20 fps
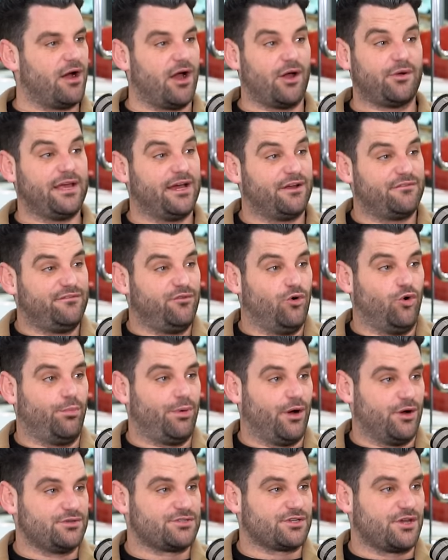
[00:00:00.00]
but I only had 4
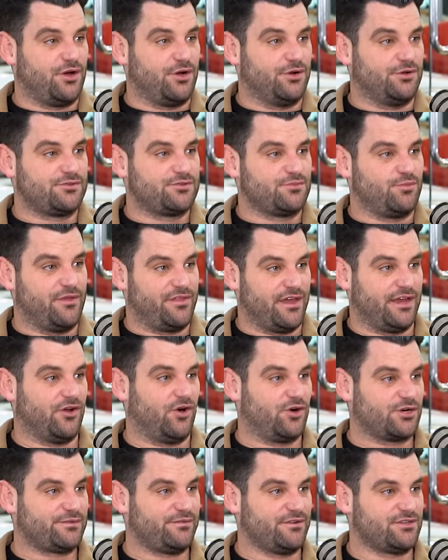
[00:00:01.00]
postcodes within
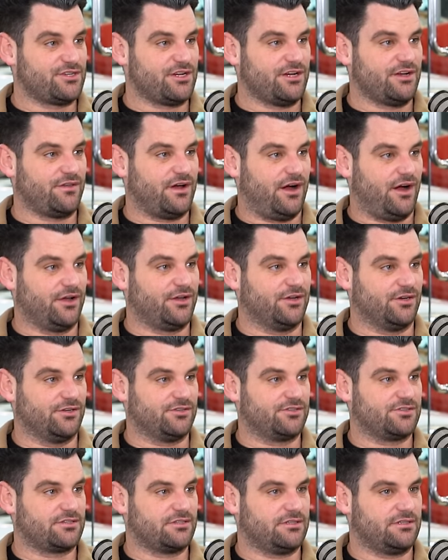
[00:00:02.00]
Oxfordshire that I
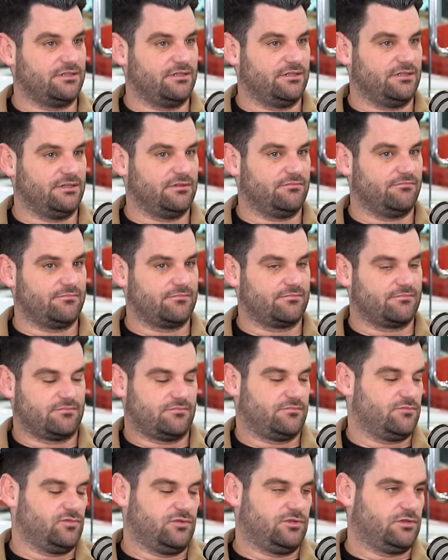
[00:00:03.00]
could,
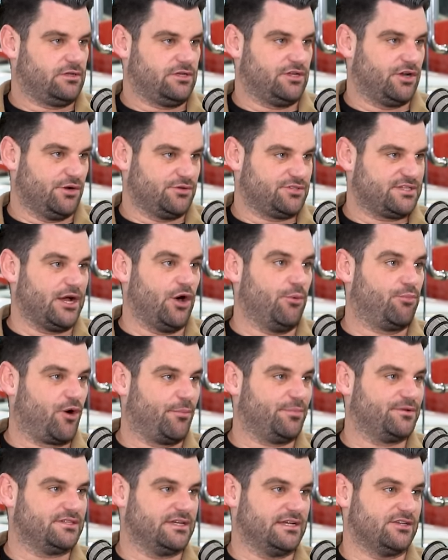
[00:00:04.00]
you know, sell
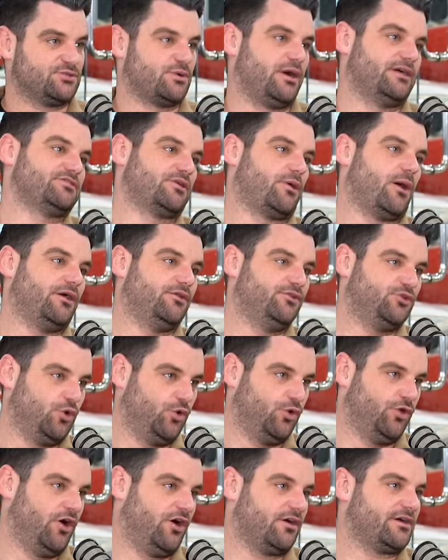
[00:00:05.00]
property. So I had to go out and
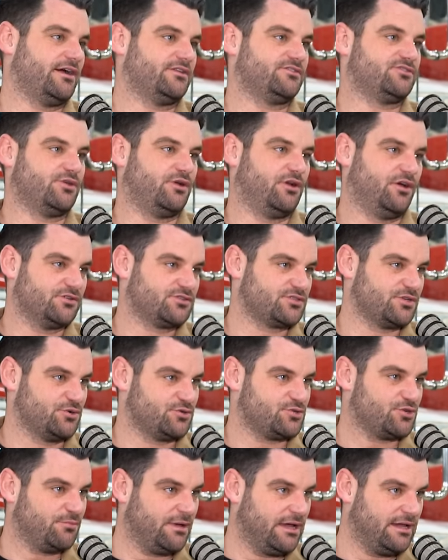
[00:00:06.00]
door knock, I had to do a lot of
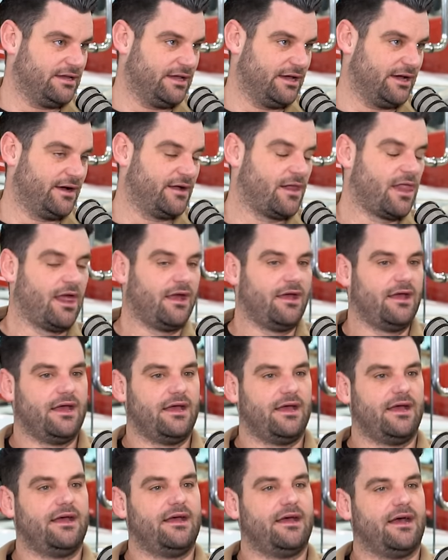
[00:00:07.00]
social media.
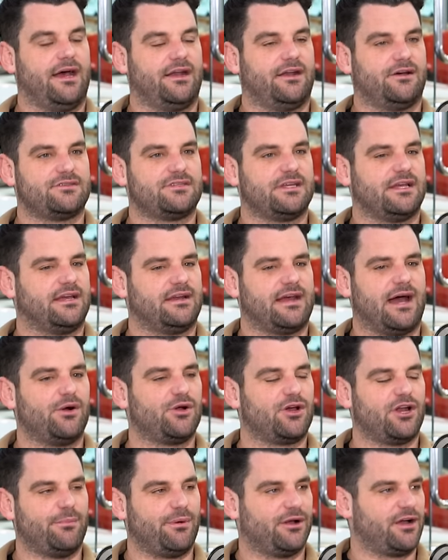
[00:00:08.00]
And I was thinking, how
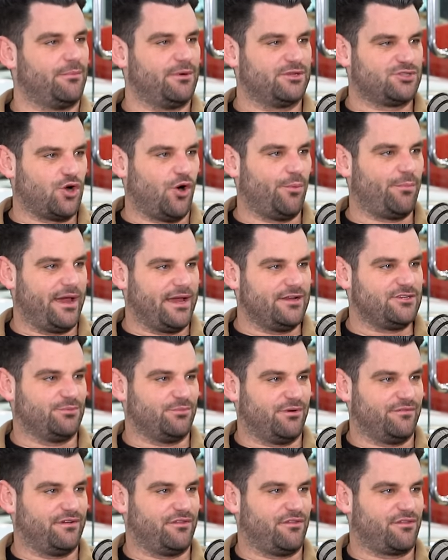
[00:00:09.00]
can I become a top
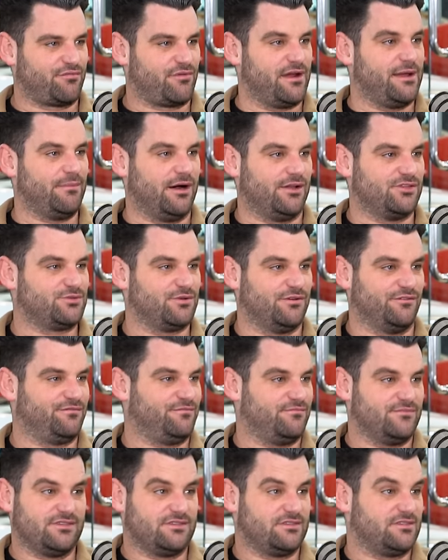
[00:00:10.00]
agent within 3 months
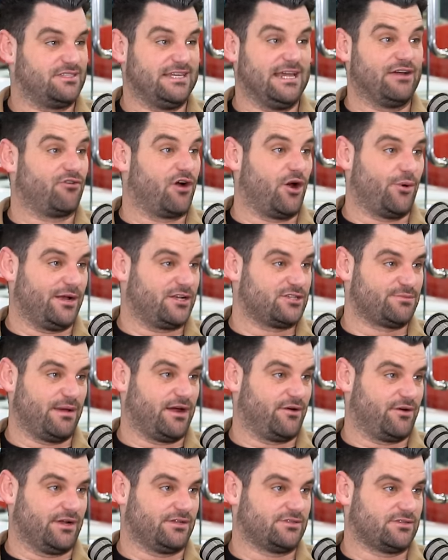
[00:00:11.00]
with zero
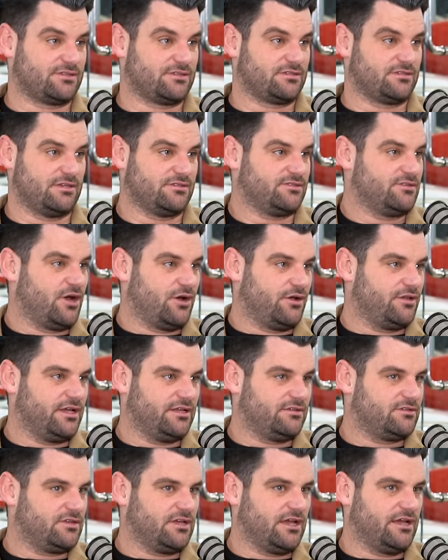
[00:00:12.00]
experience? There's
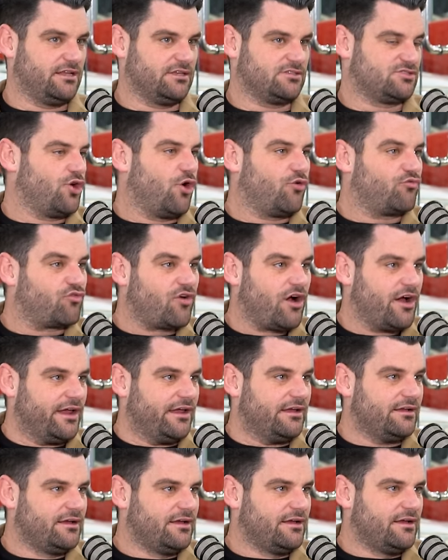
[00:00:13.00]
no, it's not
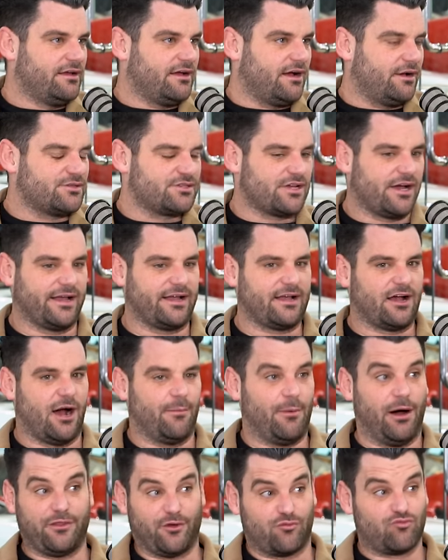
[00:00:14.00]
right. I was like,
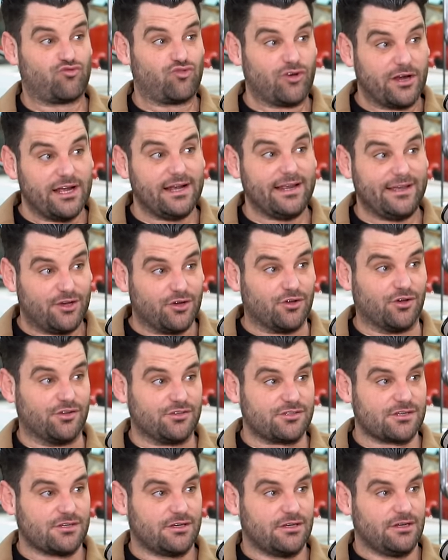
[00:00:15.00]
I'm either really
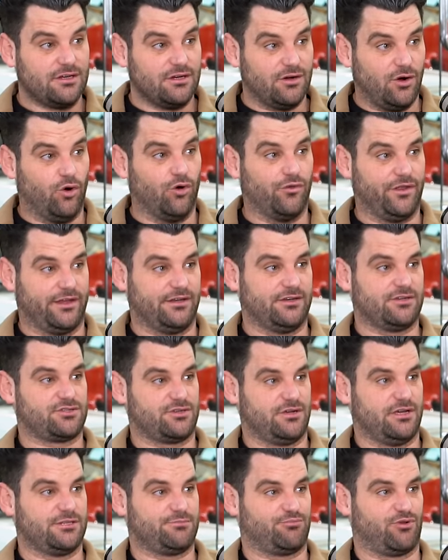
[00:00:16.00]
good or the
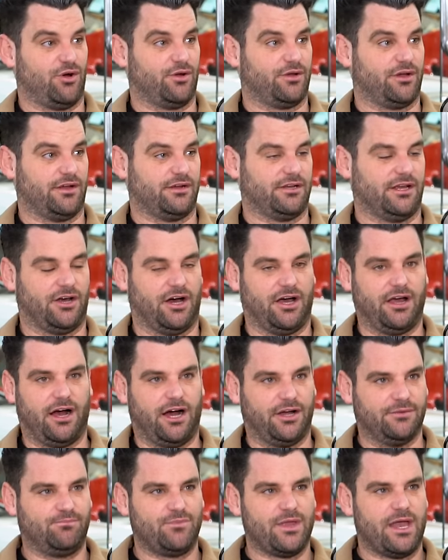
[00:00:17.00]
industry is broken. And
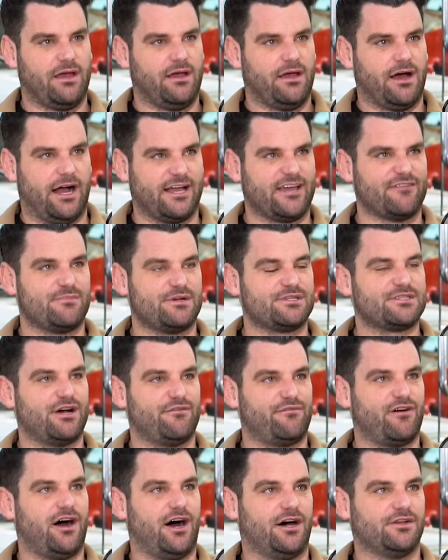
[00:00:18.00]
I give
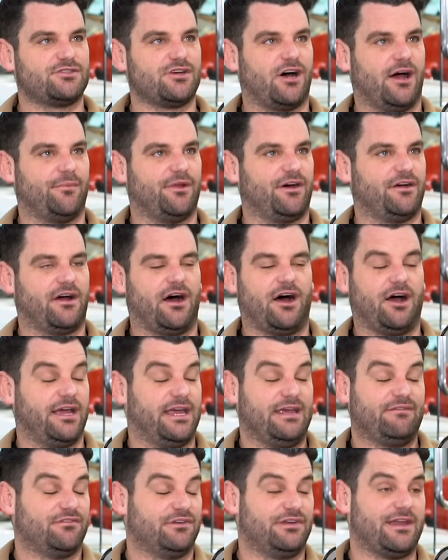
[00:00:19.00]
myself a hard time. And I
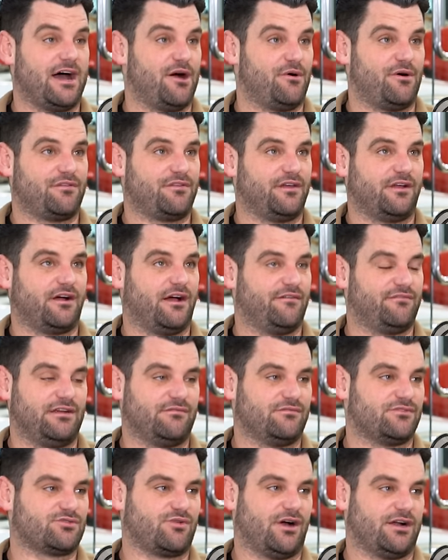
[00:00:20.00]
even now, I think I haven't
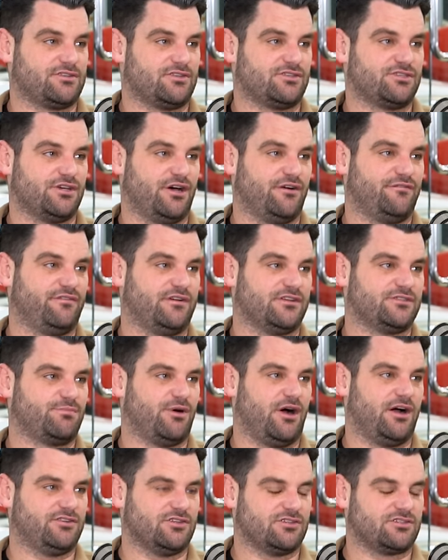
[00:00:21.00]
even scratched the surface,
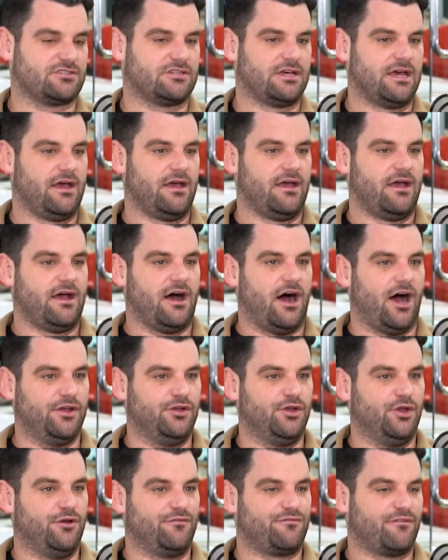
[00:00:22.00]
but I
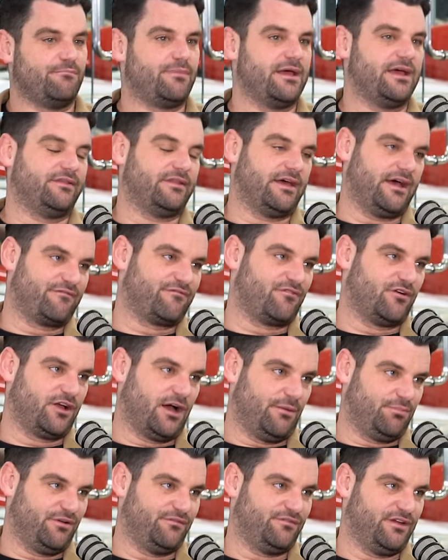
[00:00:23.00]
knew from being there for a
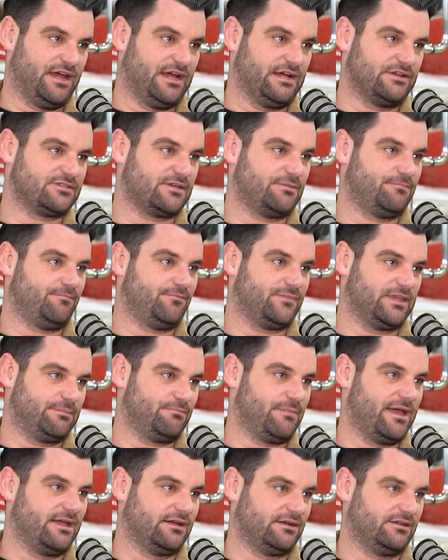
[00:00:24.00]
couple of years and
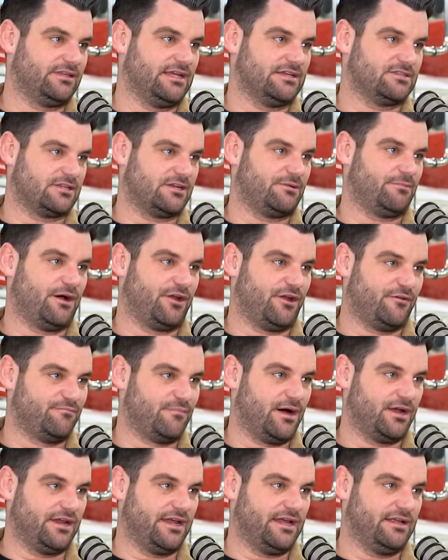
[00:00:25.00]
making a decent amount of
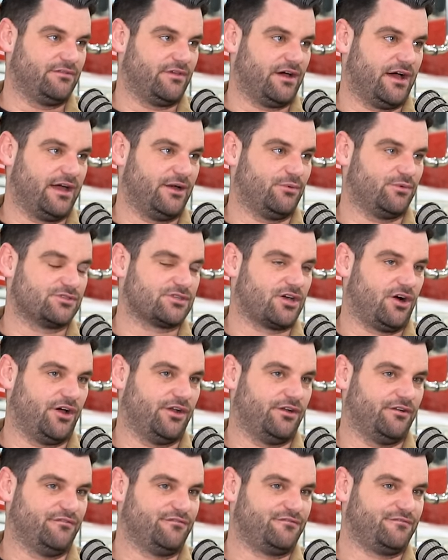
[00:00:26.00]
money that it was
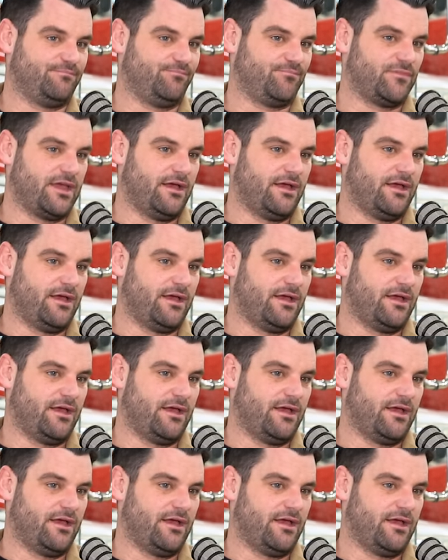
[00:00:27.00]
kind of,